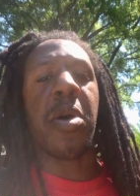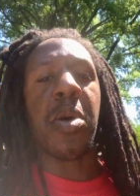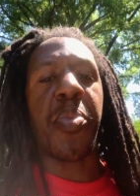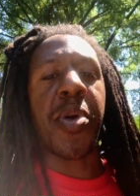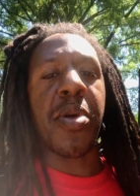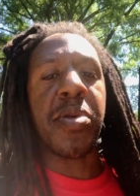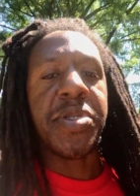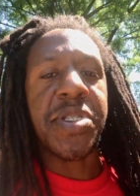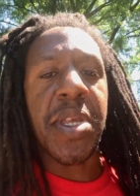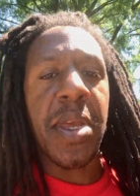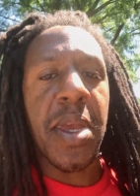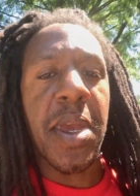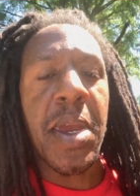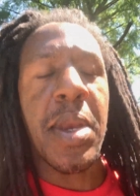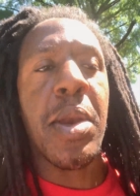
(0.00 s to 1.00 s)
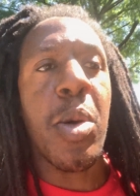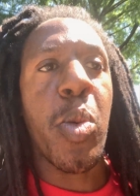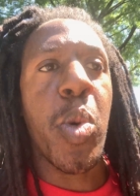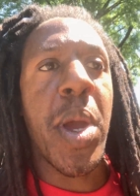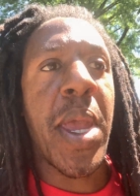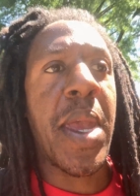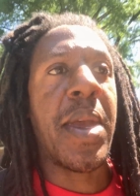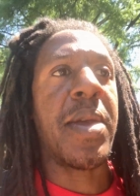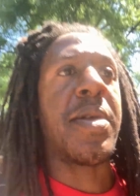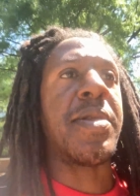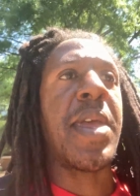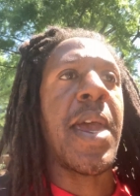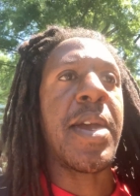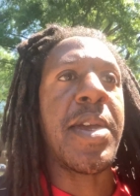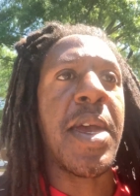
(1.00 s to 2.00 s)
a person in a way
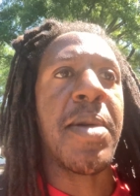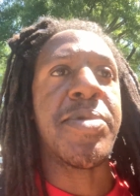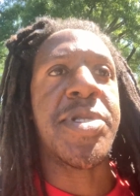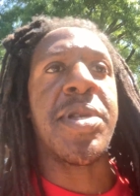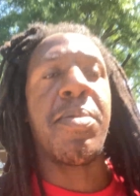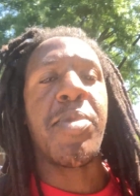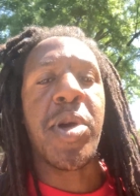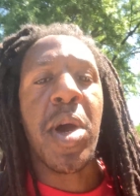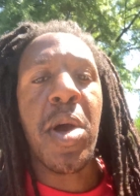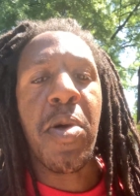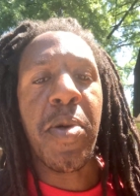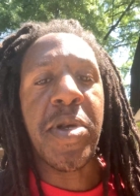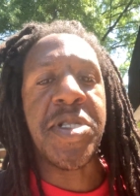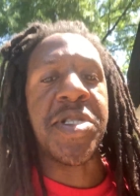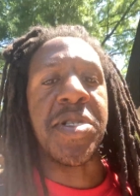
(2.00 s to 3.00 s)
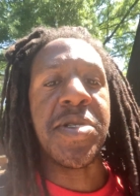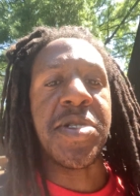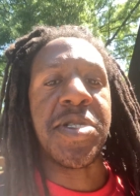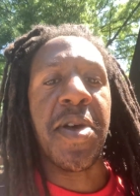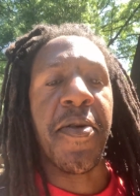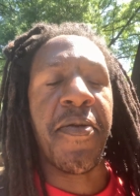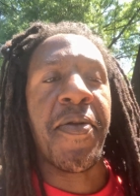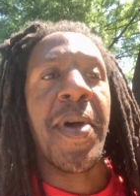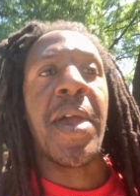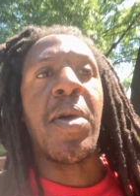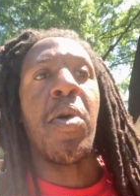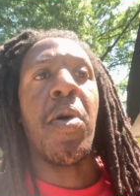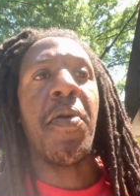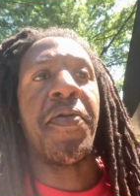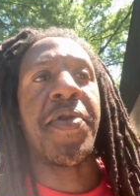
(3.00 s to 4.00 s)
that gives some courage to fight
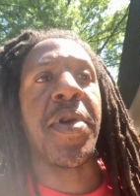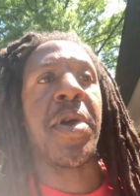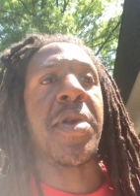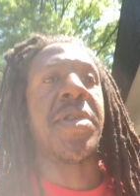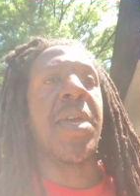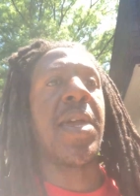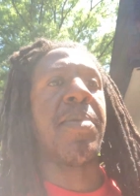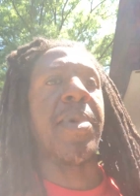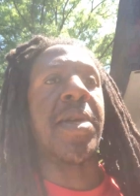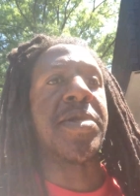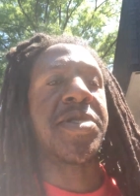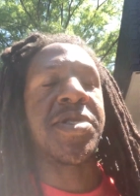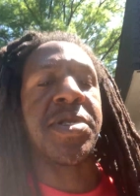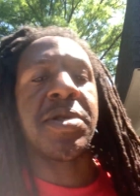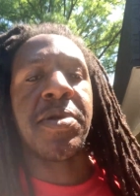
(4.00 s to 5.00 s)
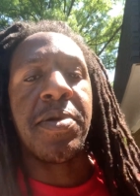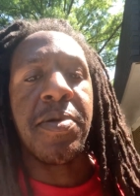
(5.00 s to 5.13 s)
off their demons.